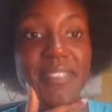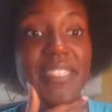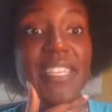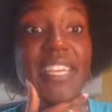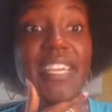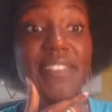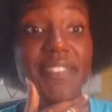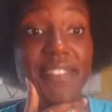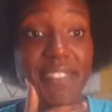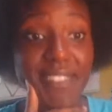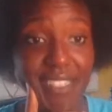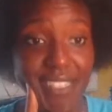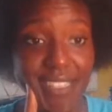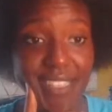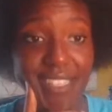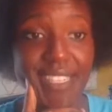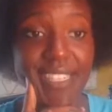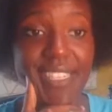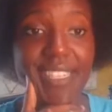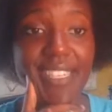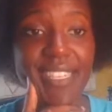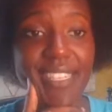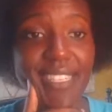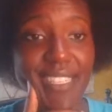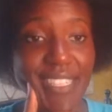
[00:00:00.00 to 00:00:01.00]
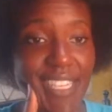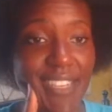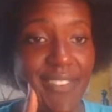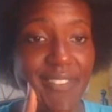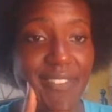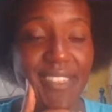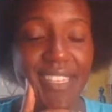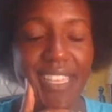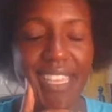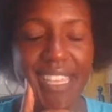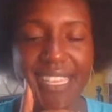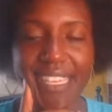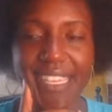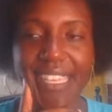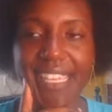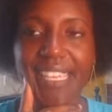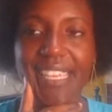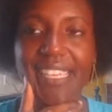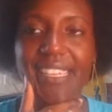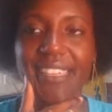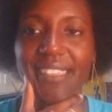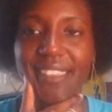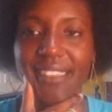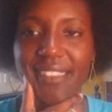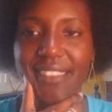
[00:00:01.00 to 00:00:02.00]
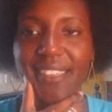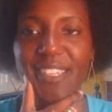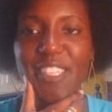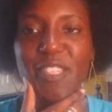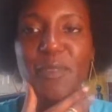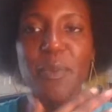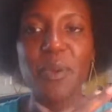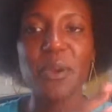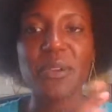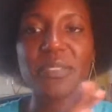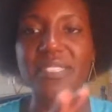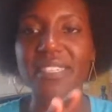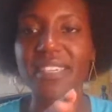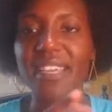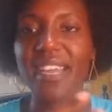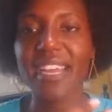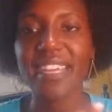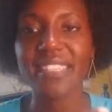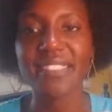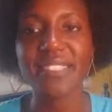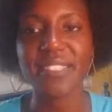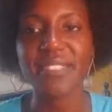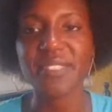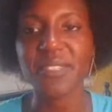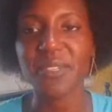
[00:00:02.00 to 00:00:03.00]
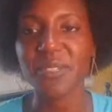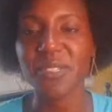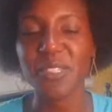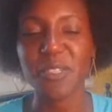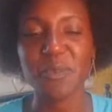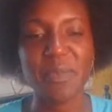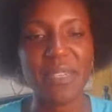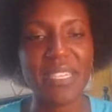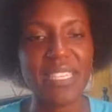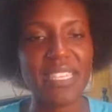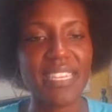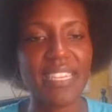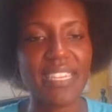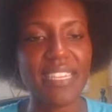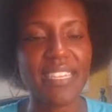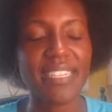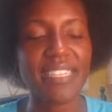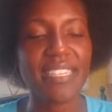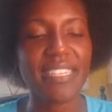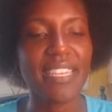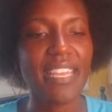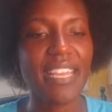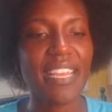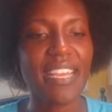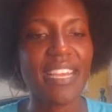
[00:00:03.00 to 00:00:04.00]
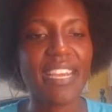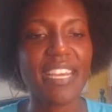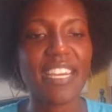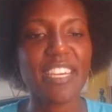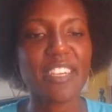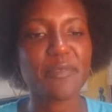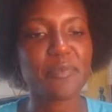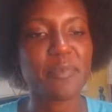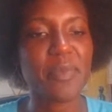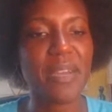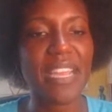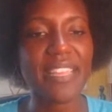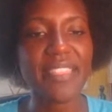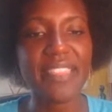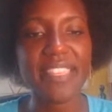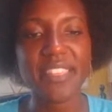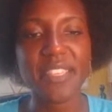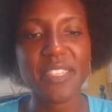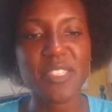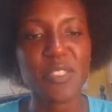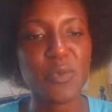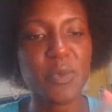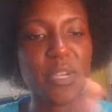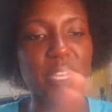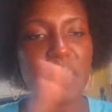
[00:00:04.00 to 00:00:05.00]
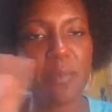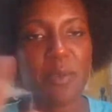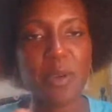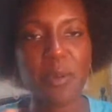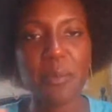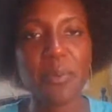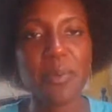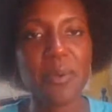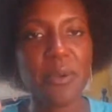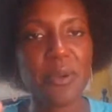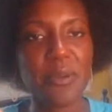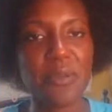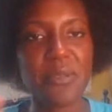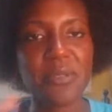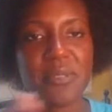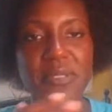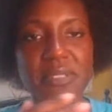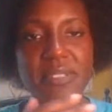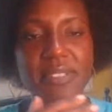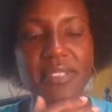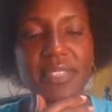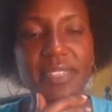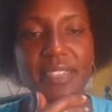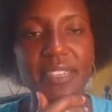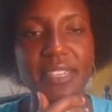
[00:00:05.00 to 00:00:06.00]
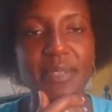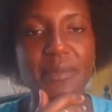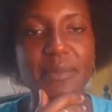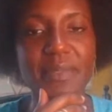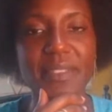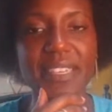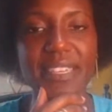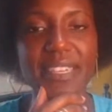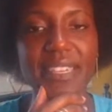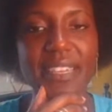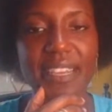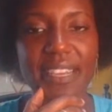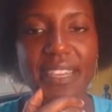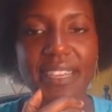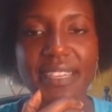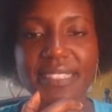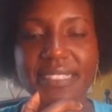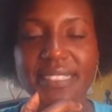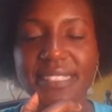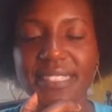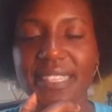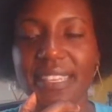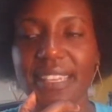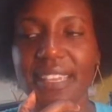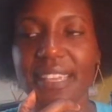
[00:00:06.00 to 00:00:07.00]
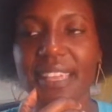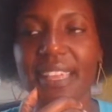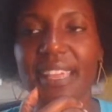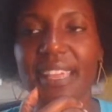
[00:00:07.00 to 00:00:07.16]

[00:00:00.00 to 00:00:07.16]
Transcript: Definitely. There's pros and cons of social media, but I think there's way more pros than cons.